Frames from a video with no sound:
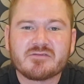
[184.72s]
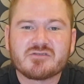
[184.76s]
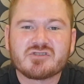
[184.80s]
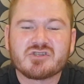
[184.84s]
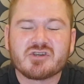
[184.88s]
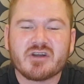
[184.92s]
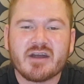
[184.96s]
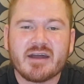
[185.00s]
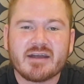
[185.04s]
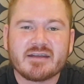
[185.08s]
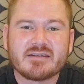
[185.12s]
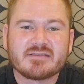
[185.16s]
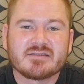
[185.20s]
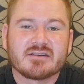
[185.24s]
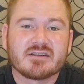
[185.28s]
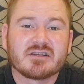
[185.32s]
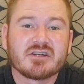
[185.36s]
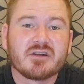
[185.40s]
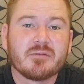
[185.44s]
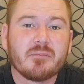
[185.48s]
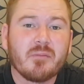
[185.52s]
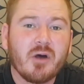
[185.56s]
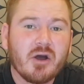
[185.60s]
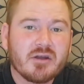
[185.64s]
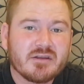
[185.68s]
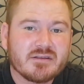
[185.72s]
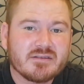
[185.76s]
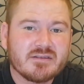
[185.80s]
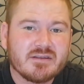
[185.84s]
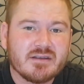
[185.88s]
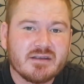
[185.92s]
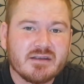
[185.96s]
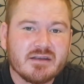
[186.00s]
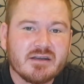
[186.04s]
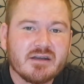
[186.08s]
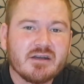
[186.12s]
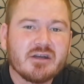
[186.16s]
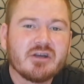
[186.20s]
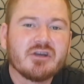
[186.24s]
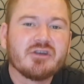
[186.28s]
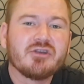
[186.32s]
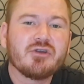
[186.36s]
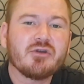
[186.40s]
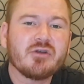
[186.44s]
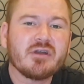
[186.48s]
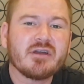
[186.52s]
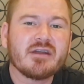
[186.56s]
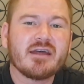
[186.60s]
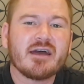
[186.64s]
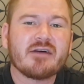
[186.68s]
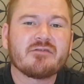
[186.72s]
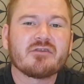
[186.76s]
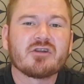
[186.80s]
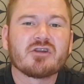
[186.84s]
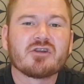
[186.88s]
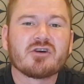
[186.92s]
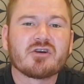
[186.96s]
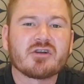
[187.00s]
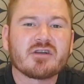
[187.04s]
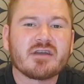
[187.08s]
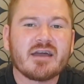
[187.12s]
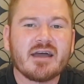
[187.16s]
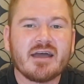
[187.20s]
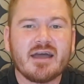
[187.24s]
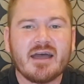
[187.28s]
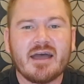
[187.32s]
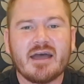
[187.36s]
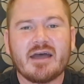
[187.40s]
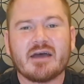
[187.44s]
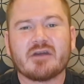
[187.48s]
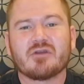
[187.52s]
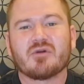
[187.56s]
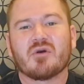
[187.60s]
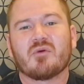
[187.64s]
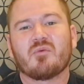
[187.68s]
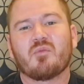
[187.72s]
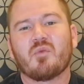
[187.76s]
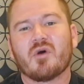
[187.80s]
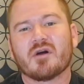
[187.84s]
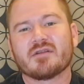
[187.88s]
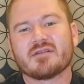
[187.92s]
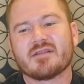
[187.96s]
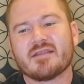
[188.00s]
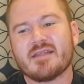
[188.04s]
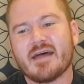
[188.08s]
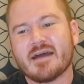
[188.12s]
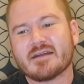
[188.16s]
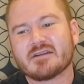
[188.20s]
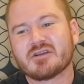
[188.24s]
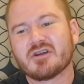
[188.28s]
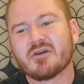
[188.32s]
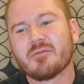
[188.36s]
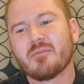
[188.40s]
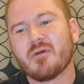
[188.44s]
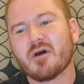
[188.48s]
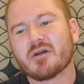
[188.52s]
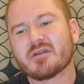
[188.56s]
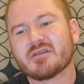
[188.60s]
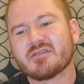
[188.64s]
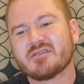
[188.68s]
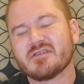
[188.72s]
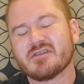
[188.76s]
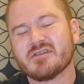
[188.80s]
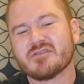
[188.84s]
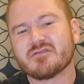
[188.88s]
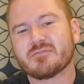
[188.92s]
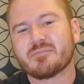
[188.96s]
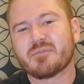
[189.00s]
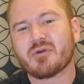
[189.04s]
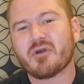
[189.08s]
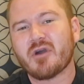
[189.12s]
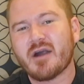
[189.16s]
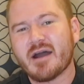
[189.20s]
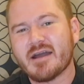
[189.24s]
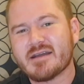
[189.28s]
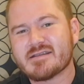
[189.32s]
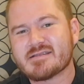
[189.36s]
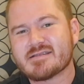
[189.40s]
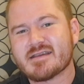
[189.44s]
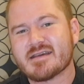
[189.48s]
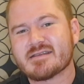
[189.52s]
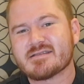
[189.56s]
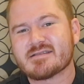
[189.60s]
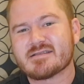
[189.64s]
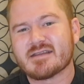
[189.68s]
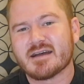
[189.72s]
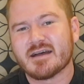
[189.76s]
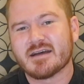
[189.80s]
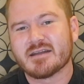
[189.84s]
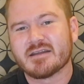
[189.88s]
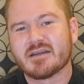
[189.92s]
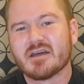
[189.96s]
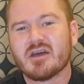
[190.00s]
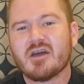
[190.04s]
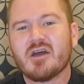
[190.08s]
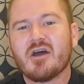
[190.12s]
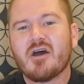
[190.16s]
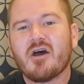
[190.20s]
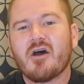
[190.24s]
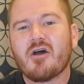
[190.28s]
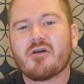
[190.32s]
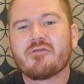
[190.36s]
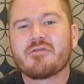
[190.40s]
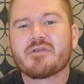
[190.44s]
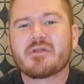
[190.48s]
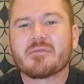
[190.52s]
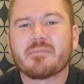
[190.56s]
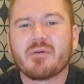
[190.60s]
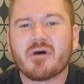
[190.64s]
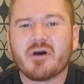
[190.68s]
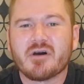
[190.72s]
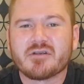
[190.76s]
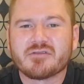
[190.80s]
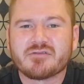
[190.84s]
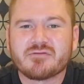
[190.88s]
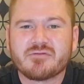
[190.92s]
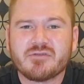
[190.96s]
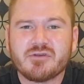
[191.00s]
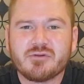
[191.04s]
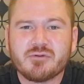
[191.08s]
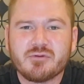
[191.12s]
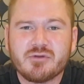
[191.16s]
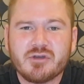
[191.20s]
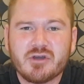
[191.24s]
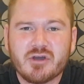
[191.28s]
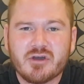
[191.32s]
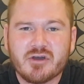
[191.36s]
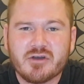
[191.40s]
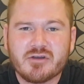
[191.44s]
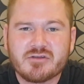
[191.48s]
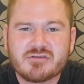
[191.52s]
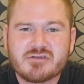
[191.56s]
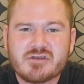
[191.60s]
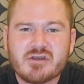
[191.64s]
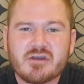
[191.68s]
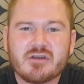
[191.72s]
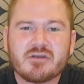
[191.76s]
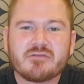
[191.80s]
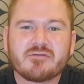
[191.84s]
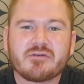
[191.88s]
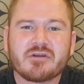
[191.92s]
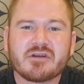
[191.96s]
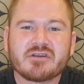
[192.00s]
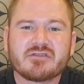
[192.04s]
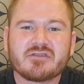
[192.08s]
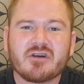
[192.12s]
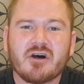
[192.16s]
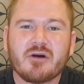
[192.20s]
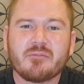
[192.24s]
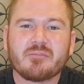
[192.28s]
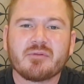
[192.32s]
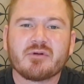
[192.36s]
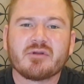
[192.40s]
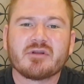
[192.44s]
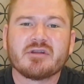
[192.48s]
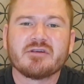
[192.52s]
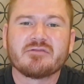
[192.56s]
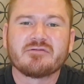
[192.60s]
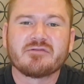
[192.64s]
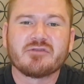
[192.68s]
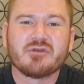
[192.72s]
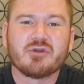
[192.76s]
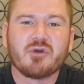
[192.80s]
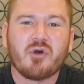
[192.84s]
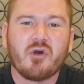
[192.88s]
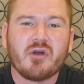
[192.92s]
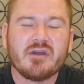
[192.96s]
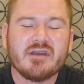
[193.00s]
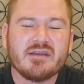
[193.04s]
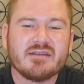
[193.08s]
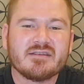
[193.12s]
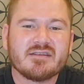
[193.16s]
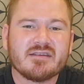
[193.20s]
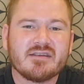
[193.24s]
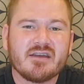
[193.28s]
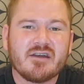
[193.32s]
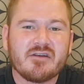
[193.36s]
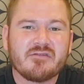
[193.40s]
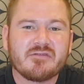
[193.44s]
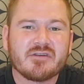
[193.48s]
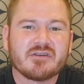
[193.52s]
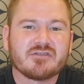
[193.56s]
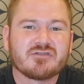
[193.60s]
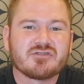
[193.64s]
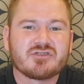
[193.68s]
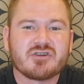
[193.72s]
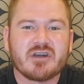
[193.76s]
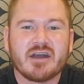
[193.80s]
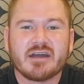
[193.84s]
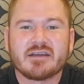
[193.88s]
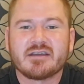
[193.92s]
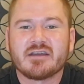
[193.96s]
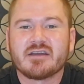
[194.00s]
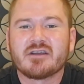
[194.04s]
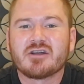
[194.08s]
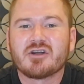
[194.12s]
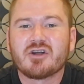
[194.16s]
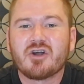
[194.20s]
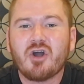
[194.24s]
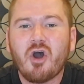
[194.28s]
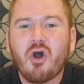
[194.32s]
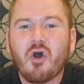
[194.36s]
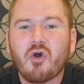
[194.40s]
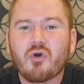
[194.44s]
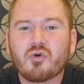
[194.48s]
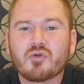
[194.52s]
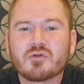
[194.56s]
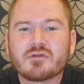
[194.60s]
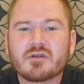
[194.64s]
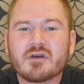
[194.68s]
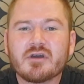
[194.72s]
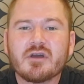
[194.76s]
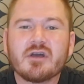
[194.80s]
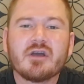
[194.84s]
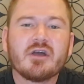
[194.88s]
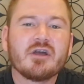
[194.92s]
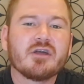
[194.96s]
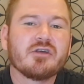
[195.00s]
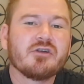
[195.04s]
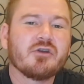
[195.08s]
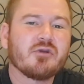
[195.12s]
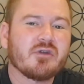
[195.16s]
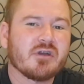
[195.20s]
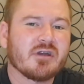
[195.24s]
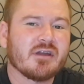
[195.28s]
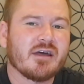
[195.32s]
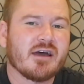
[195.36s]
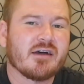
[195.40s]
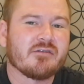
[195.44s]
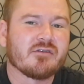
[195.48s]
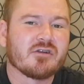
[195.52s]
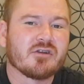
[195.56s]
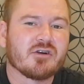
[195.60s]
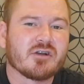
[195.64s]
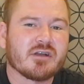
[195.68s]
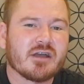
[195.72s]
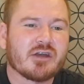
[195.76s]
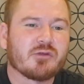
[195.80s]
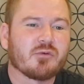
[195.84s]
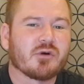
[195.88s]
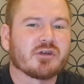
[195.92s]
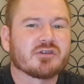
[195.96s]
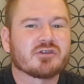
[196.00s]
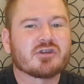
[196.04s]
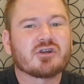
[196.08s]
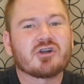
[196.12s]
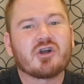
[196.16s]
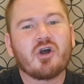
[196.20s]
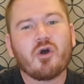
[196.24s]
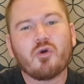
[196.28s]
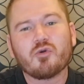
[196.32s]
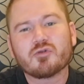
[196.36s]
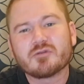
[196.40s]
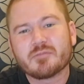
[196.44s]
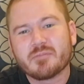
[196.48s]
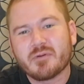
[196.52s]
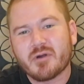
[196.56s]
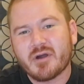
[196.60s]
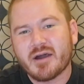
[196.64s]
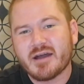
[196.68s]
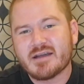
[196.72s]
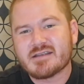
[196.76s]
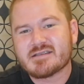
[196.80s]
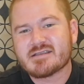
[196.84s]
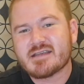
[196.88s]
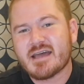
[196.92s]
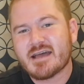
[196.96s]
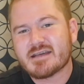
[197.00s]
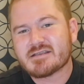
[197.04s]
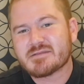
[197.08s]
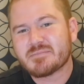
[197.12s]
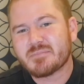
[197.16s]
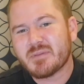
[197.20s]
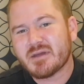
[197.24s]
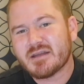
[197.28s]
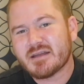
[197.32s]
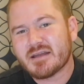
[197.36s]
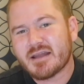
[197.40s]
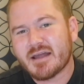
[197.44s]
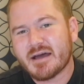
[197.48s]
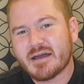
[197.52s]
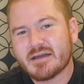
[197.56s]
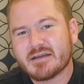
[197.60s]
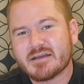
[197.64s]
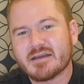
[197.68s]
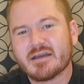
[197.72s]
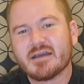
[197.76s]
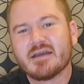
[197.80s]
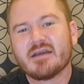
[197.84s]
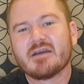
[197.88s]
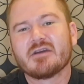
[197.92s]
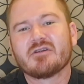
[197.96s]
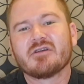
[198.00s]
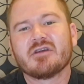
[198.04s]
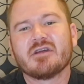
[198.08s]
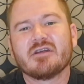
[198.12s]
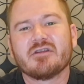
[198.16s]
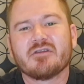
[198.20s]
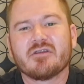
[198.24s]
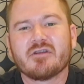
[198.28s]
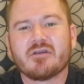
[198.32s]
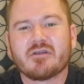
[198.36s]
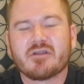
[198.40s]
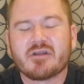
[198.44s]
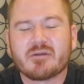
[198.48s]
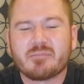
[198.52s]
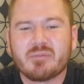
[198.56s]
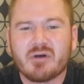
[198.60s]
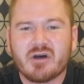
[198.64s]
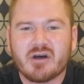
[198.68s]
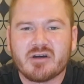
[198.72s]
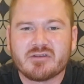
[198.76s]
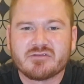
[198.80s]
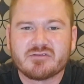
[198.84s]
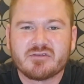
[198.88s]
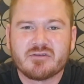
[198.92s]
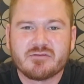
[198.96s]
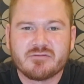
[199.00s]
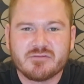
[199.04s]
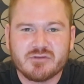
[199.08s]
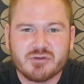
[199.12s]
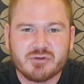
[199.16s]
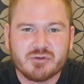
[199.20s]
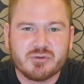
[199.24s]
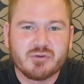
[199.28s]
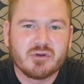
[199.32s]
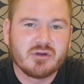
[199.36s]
tracks a commodity, you can have a look at what that commodity's price has done over the past few years. For example, if your ETF is tracking gold, you can have a look at what the gold price has been like in the past few